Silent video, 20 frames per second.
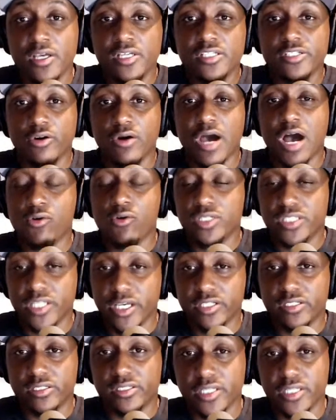So I was
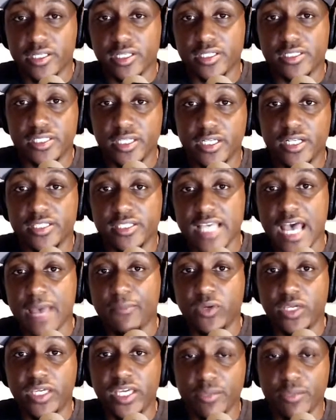interested to see the
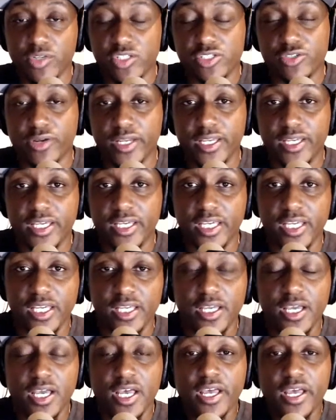type of chemistry
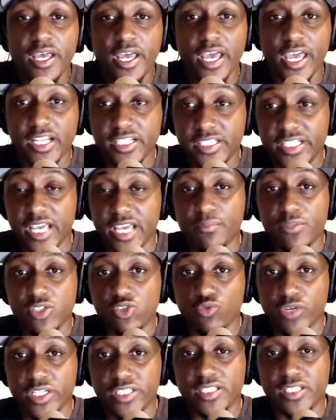he and
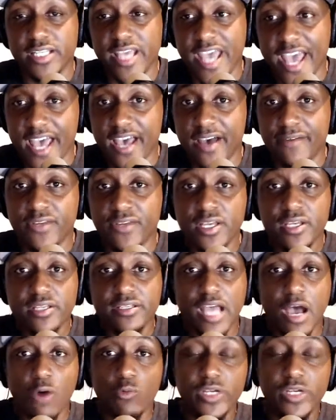Jameis Winston have.
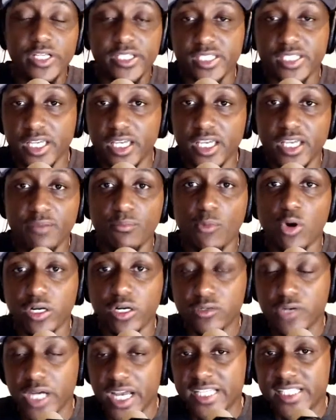Now, we've seen
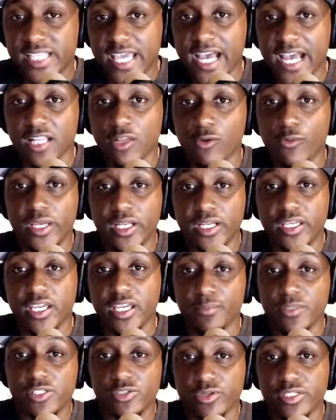Marquez Callaway, the
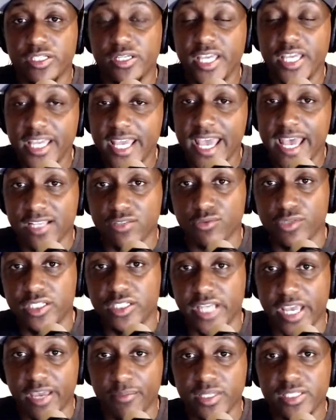chemistry he has with
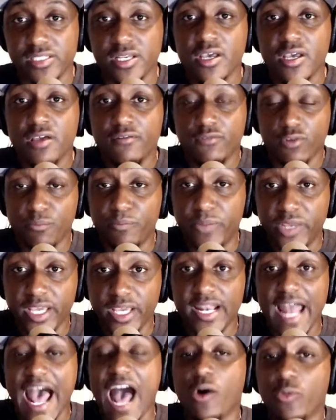Jameis for
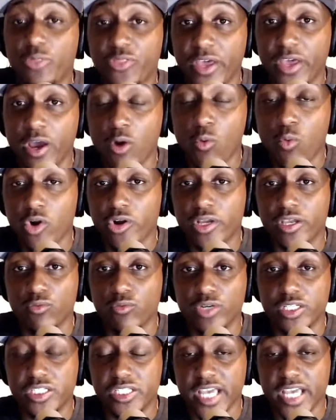being out there working
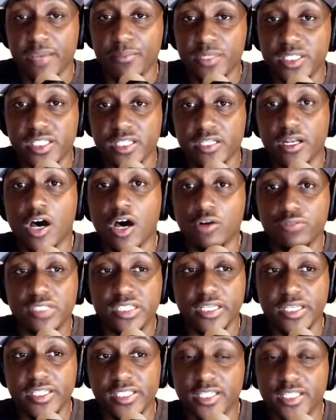with Jameis in the
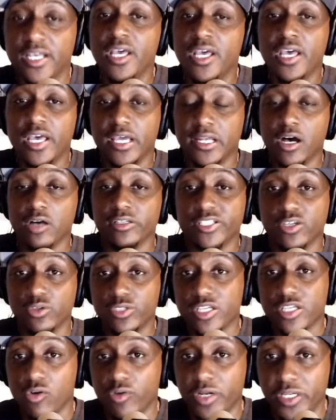offseason, and also
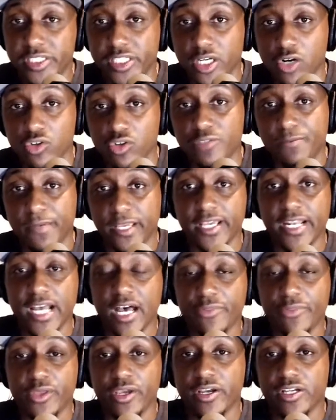Tony Jones being
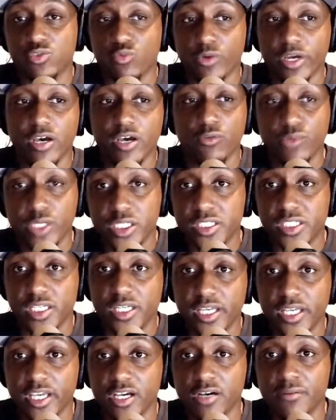out there as well. We
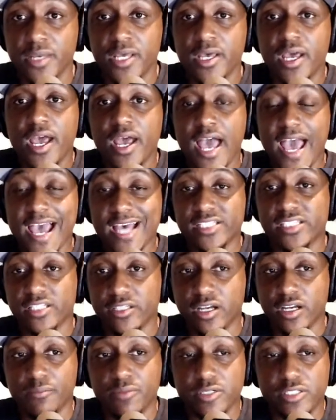see him as the
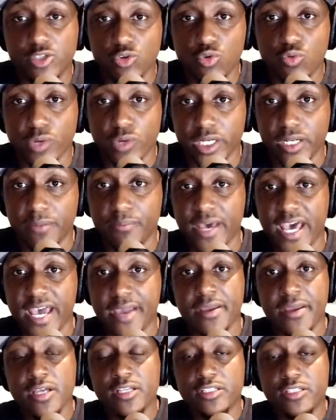number 2 running
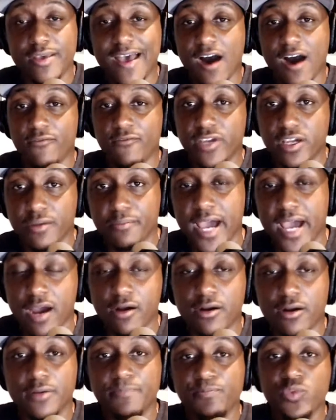back to Alvin
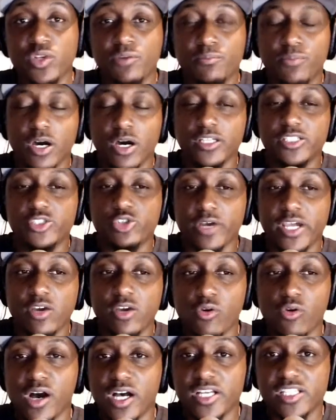Kamara. But
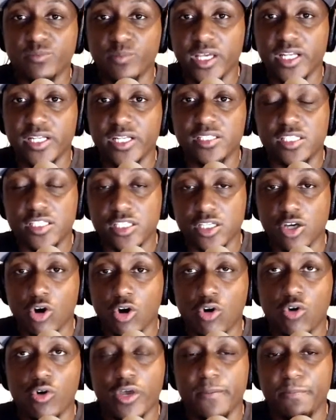Traquan Smith is
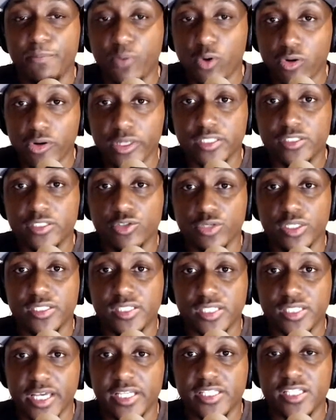so important to the
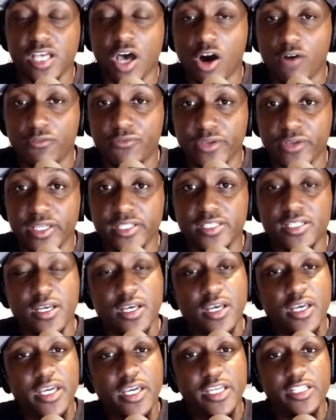Saints offense.
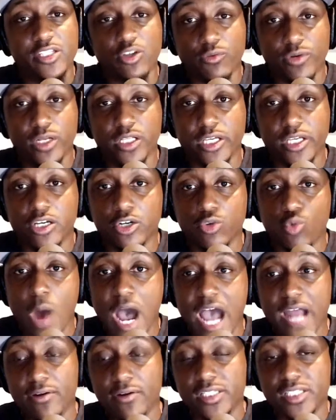He's a really good
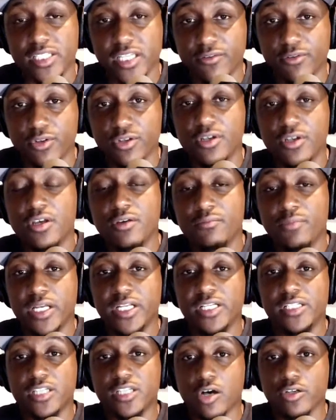wide receiver,
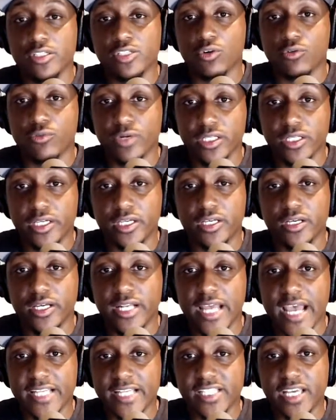but he's also really
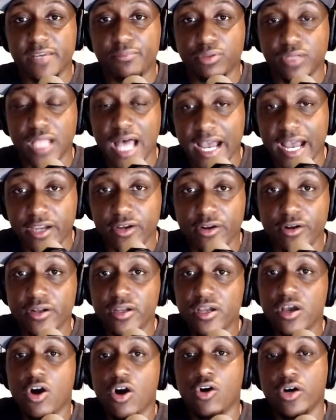good as a blocker
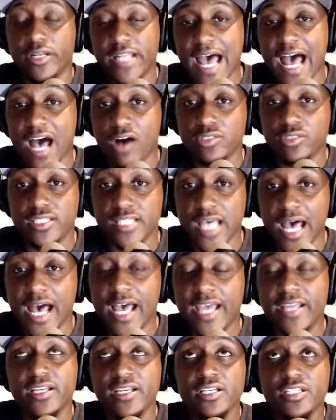on the
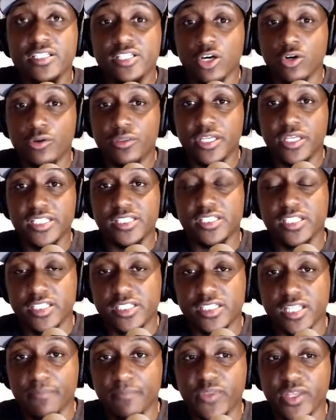outside. So this
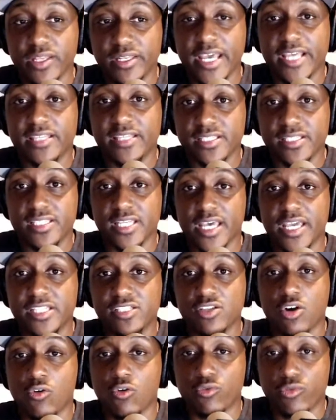is something that the
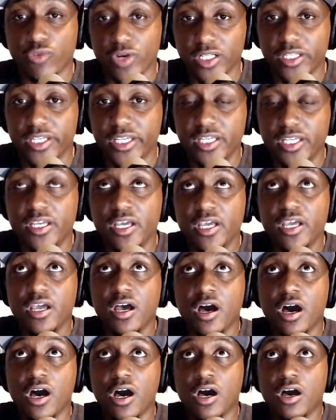Saints are really
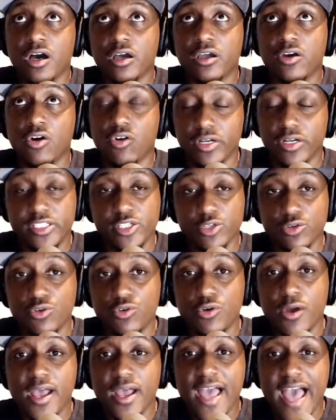going
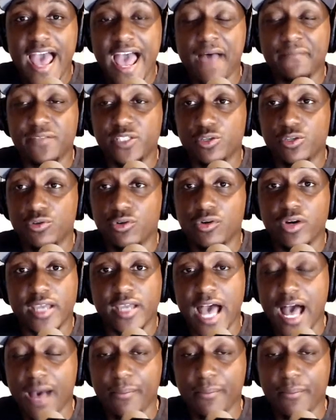to have to
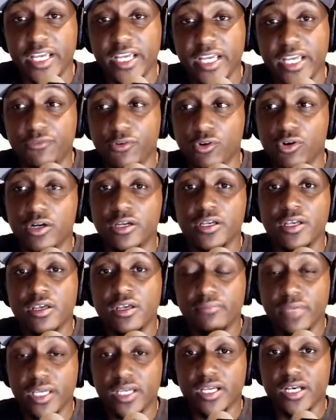accommodate
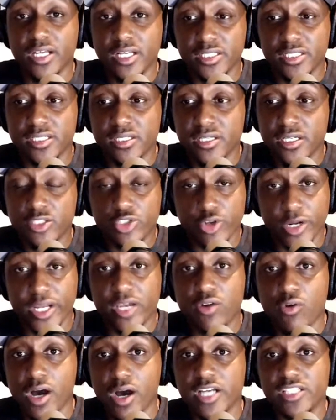for, because
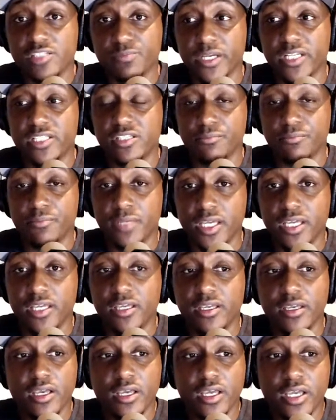Traquan Smith, to
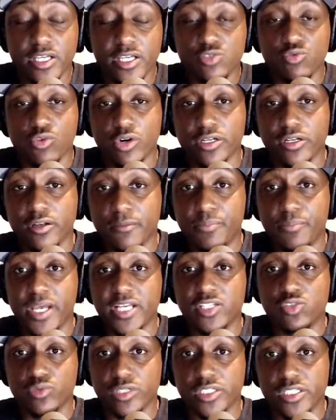me, is one of the
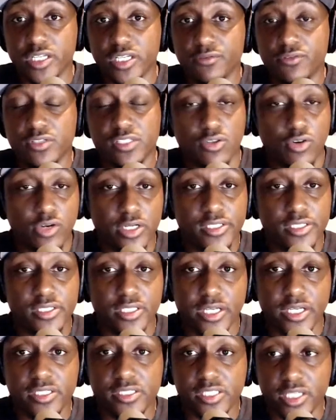best receivers on the
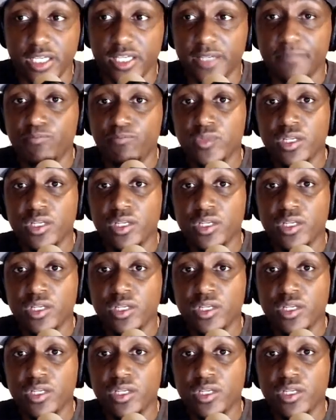Saints team.